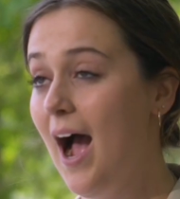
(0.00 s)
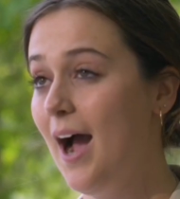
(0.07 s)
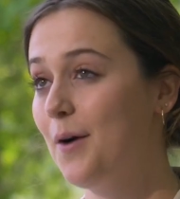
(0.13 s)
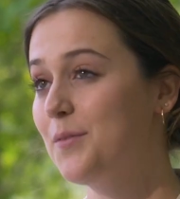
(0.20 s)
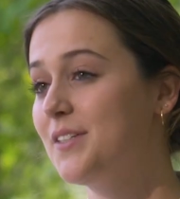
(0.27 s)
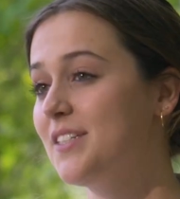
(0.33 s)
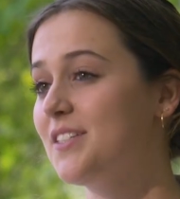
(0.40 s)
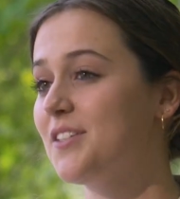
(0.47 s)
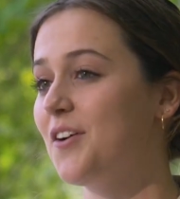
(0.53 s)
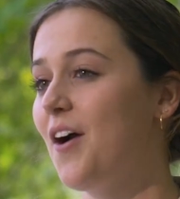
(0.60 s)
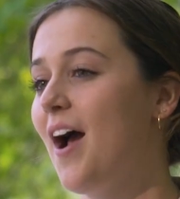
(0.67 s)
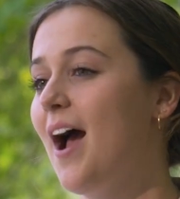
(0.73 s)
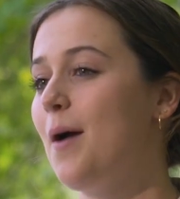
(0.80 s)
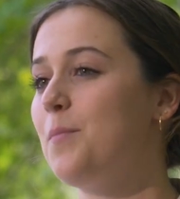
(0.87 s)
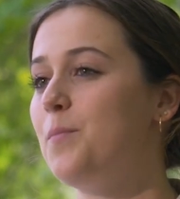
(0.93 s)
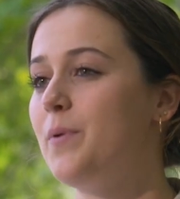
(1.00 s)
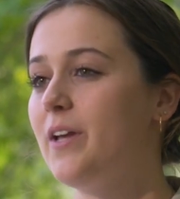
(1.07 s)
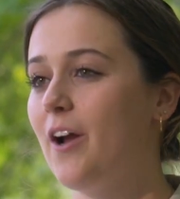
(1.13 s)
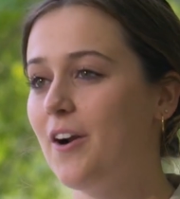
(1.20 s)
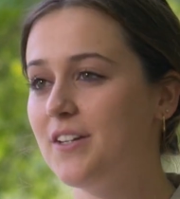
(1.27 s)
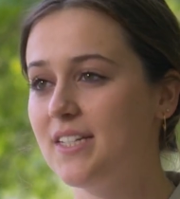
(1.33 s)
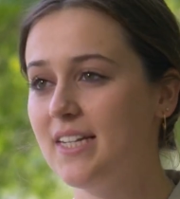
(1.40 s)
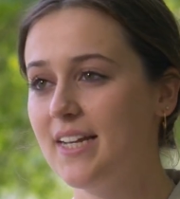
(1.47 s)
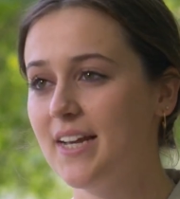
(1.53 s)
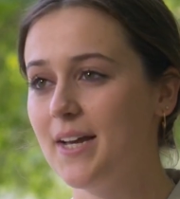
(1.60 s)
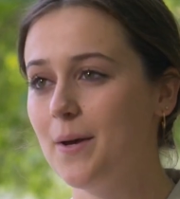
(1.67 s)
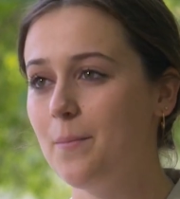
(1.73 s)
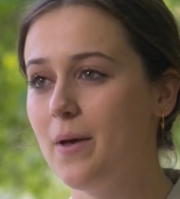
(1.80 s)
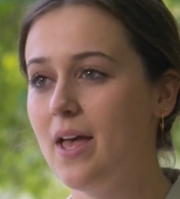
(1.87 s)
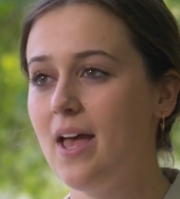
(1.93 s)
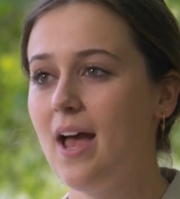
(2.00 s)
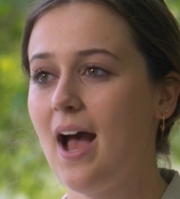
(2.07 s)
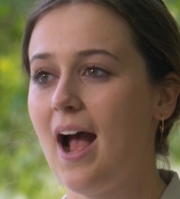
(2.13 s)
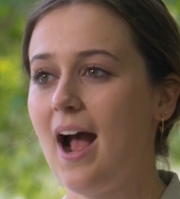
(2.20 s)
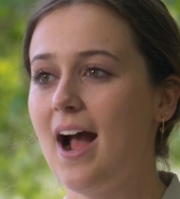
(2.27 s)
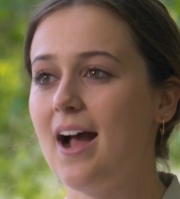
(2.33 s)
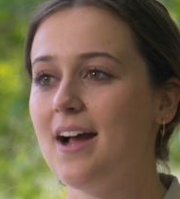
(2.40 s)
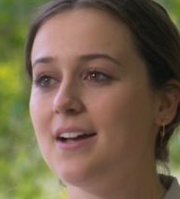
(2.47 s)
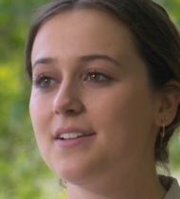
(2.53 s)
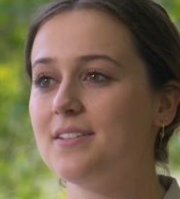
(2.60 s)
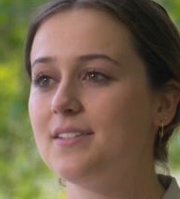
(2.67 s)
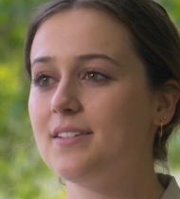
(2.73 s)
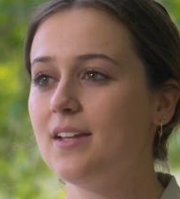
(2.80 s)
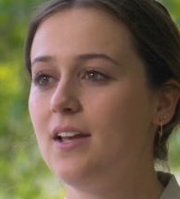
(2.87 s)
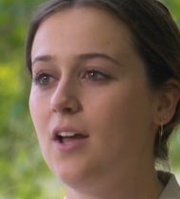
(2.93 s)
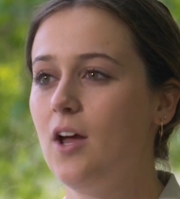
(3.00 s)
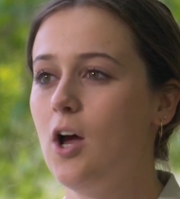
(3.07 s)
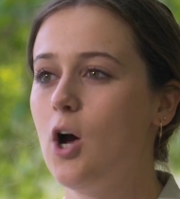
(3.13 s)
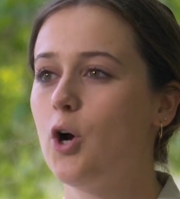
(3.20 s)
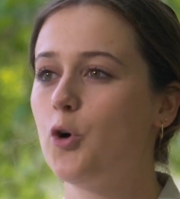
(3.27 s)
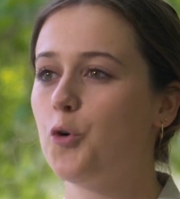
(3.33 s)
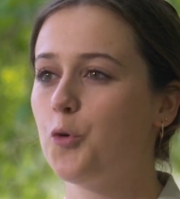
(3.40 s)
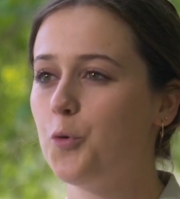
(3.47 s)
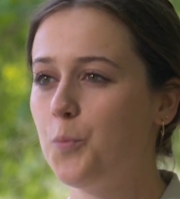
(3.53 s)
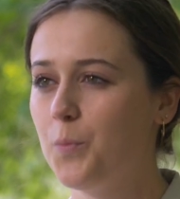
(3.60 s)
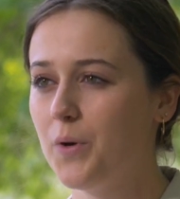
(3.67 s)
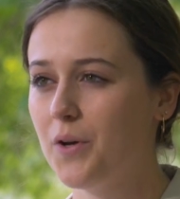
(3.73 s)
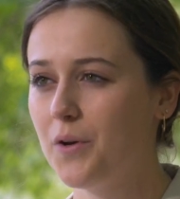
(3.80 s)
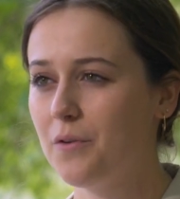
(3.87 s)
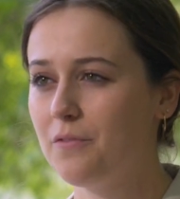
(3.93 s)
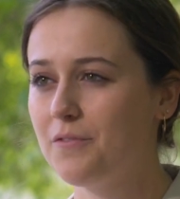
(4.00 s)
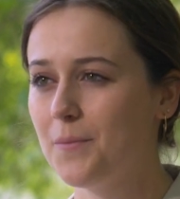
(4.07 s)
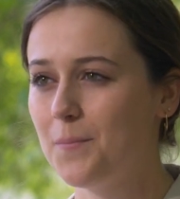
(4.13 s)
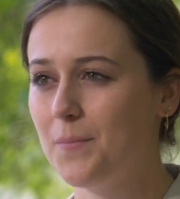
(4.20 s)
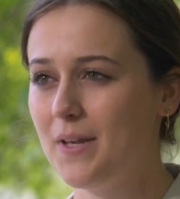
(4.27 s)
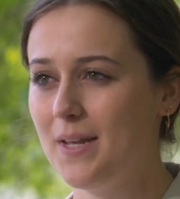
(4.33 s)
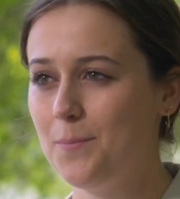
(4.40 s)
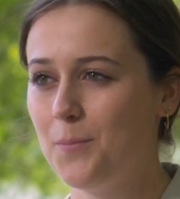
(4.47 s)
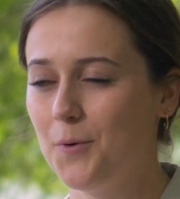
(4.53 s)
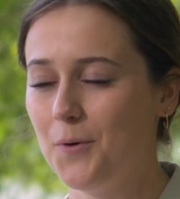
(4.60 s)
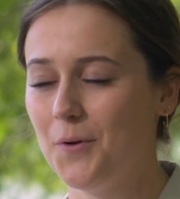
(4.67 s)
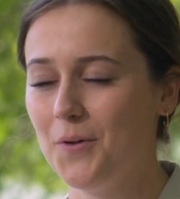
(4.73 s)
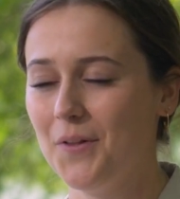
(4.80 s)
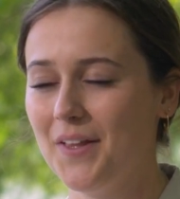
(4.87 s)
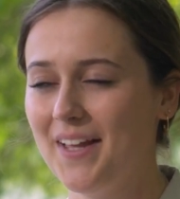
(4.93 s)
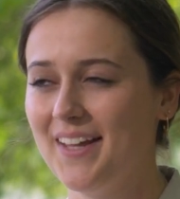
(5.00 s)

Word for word: I would describe PRTM as a group of people